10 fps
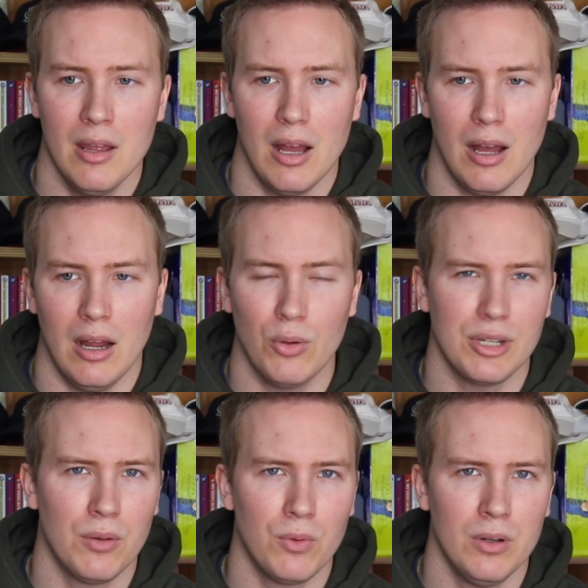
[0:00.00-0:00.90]
uh,
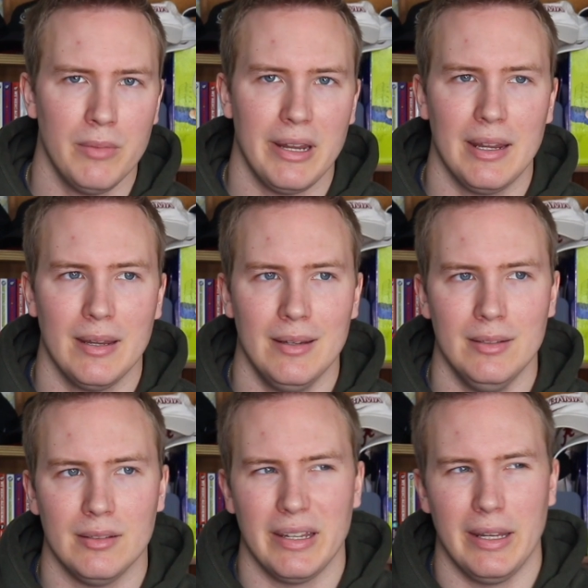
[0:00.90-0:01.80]
hotel room,
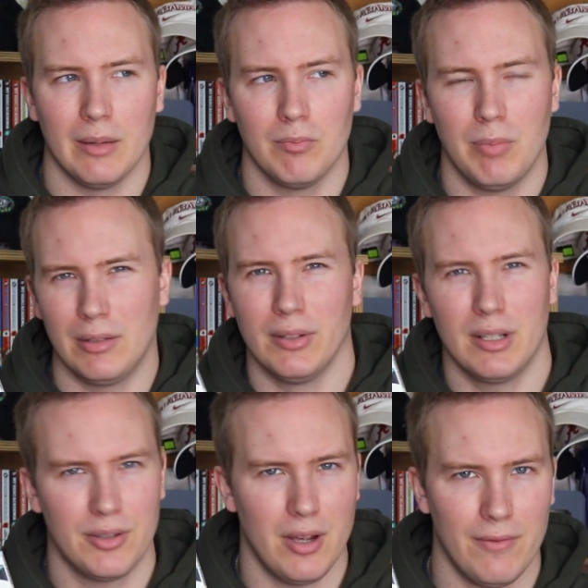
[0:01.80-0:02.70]
and it basically
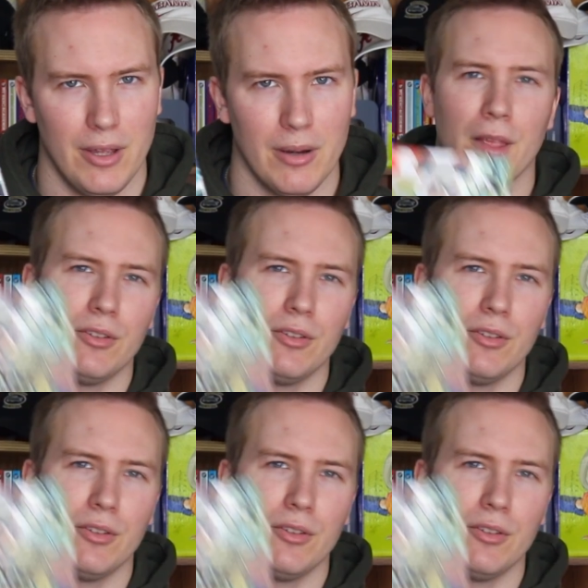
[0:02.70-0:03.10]
cuts off there.